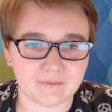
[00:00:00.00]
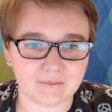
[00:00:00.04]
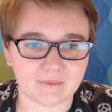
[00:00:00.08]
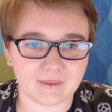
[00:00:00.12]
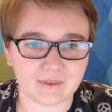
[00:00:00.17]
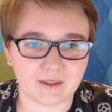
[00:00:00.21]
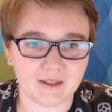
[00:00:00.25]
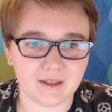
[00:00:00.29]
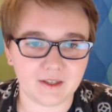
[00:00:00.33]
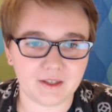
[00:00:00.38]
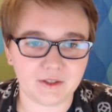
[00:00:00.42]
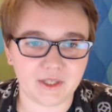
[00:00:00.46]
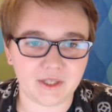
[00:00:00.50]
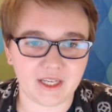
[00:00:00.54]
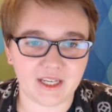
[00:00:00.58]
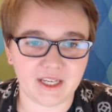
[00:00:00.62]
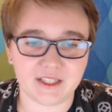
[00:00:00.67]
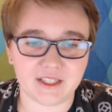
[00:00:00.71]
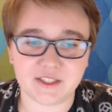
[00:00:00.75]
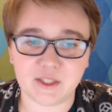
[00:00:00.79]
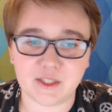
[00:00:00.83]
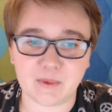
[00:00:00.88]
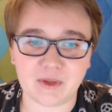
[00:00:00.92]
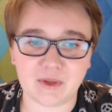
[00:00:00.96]
Okay,
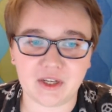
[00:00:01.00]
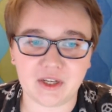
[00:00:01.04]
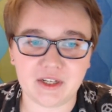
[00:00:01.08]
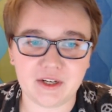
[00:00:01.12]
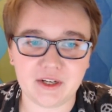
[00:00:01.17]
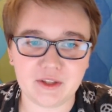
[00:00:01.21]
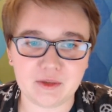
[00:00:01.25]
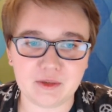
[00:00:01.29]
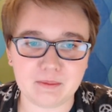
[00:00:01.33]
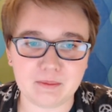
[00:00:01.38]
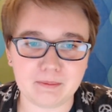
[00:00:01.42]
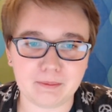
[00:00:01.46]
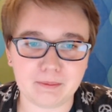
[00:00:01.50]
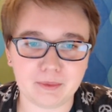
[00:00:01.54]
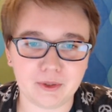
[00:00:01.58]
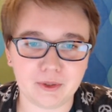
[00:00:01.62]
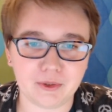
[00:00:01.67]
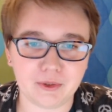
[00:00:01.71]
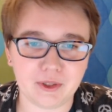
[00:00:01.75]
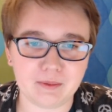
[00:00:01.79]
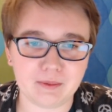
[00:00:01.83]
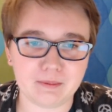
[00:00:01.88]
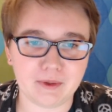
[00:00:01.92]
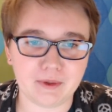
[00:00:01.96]
so we got another
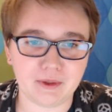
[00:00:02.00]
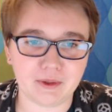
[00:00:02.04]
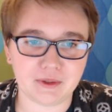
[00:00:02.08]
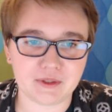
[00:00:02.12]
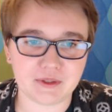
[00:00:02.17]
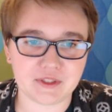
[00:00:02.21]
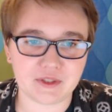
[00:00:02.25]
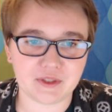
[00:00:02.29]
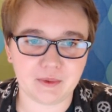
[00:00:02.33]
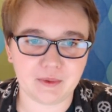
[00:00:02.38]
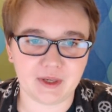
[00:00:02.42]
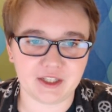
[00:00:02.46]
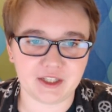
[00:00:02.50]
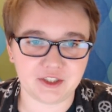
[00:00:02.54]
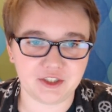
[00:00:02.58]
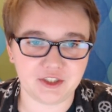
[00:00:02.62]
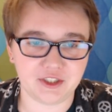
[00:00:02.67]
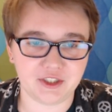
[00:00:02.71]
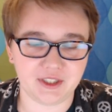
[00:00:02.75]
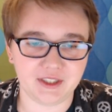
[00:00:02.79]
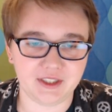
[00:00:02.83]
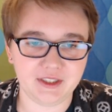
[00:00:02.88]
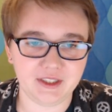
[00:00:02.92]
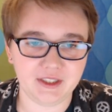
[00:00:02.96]
broken motors
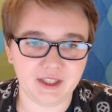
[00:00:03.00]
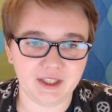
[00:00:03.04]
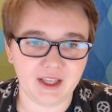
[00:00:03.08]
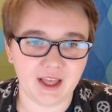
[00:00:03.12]
question.